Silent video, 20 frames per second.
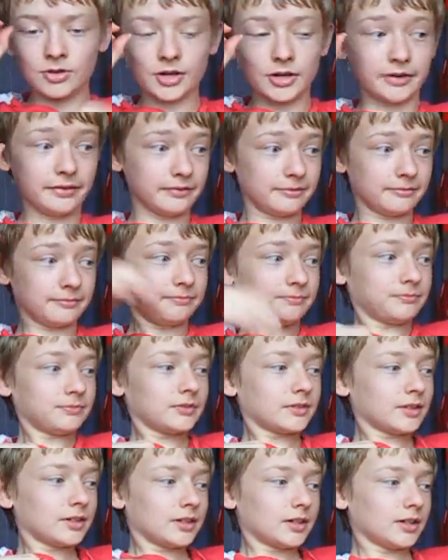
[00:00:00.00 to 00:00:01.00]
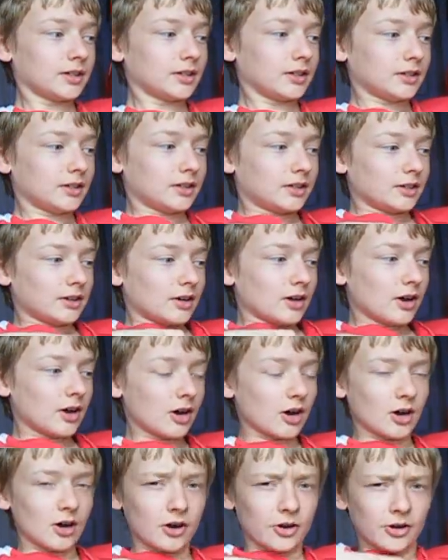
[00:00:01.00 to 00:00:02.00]
than,
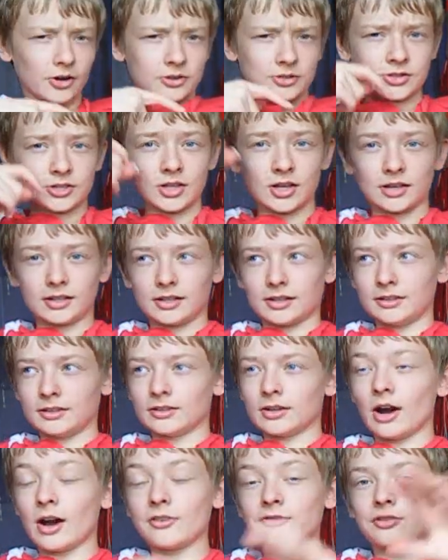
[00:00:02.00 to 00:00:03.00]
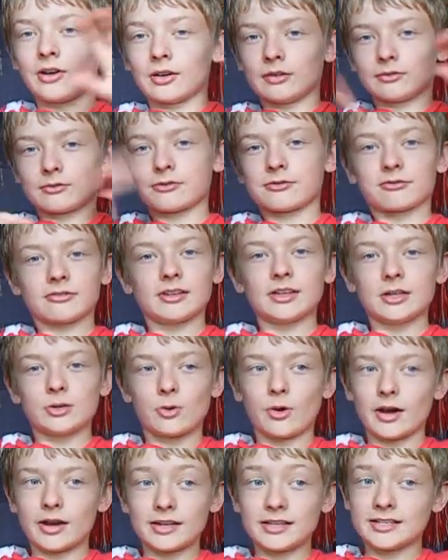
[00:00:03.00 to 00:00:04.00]
uh, certainly, I found three
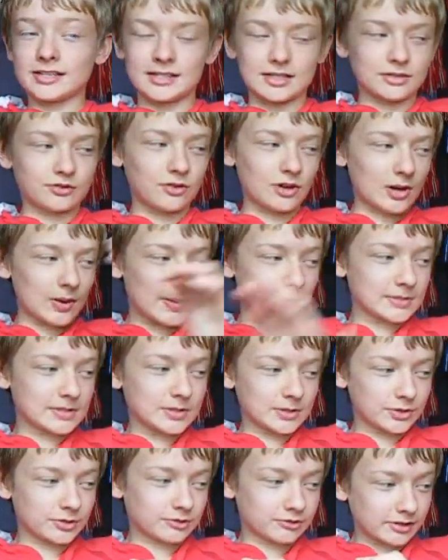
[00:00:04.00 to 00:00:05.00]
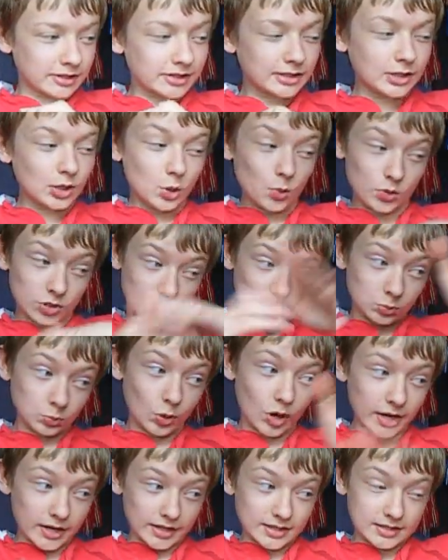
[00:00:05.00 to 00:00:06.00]
quite easy to follow, so three, which is
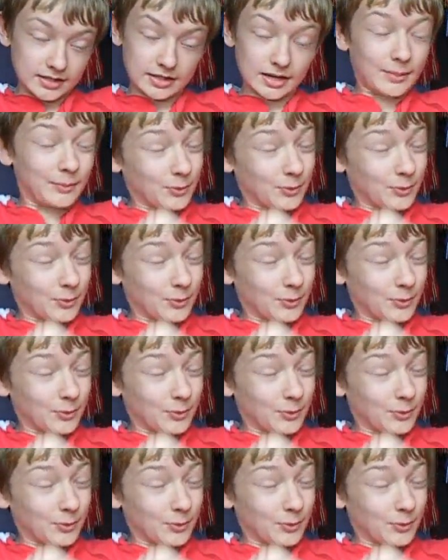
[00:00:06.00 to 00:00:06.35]
what I need to